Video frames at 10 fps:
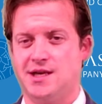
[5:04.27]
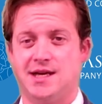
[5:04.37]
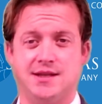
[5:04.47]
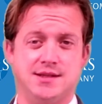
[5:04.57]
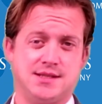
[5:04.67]

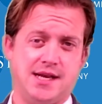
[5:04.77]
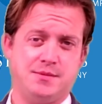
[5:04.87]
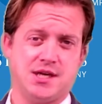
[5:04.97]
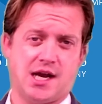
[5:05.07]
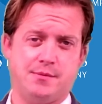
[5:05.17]
At the same
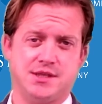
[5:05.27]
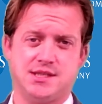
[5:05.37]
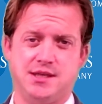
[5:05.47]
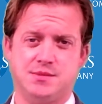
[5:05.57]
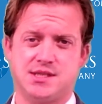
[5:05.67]
time, it
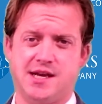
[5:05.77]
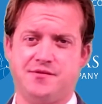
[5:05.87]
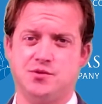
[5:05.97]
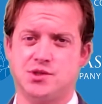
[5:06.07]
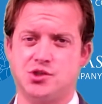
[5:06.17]
seems safe
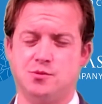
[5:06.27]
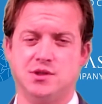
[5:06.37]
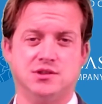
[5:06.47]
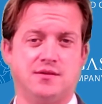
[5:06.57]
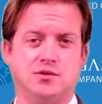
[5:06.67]
to assume the
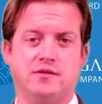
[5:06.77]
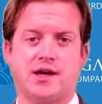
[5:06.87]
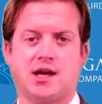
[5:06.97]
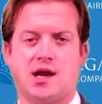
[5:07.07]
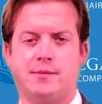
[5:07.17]
level of
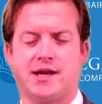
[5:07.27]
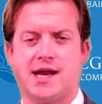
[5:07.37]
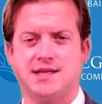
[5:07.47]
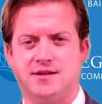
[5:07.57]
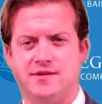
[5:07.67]
economic
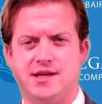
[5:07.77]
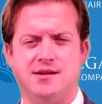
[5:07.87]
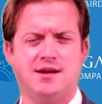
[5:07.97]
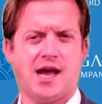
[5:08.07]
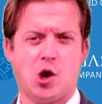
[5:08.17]
activity,
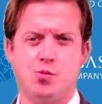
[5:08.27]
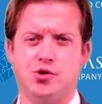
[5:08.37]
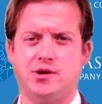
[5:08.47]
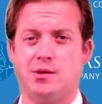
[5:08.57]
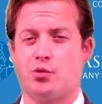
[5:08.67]

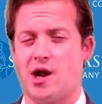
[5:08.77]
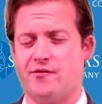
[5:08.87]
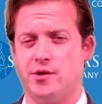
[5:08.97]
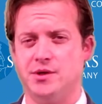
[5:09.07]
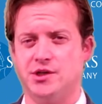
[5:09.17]
output, and
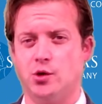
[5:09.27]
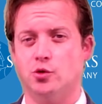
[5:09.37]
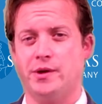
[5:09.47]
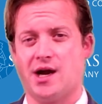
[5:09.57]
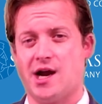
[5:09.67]
profitability will
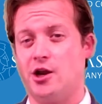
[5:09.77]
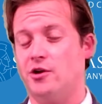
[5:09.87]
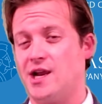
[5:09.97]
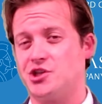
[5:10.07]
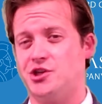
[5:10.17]
be higher
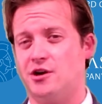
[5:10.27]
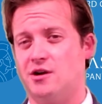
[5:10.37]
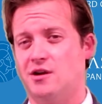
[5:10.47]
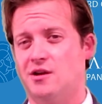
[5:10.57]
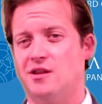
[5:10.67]
next year
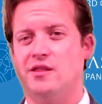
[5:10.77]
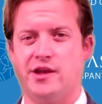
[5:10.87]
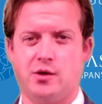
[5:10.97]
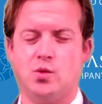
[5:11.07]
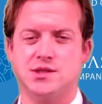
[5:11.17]
than
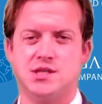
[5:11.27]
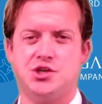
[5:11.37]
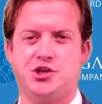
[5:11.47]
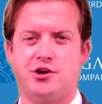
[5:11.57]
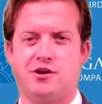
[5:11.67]
it was
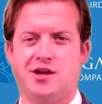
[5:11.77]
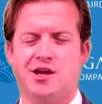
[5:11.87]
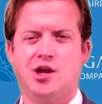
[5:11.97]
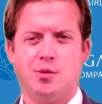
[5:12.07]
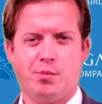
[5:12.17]
this year, this
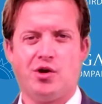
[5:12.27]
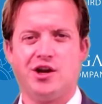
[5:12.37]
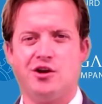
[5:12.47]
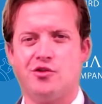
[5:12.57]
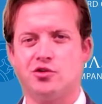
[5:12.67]
year,
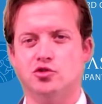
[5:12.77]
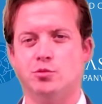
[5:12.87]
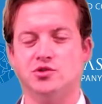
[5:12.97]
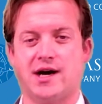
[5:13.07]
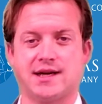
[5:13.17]
barring another
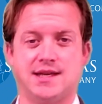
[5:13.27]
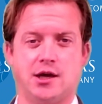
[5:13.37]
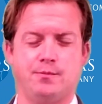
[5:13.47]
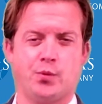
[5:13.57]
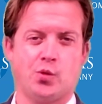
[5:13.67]
global
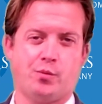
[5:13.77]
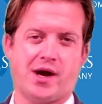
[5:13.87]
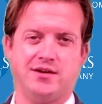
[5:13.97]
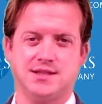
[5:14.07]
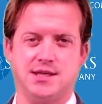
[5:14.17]
lockdown
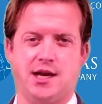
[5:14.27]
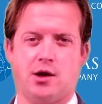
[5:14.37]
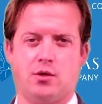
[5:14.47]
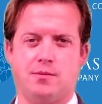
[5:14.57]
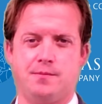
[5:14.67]
or
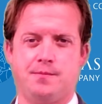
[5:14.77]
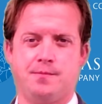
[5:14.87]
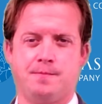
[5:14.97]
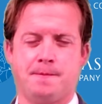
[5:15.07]
policy error.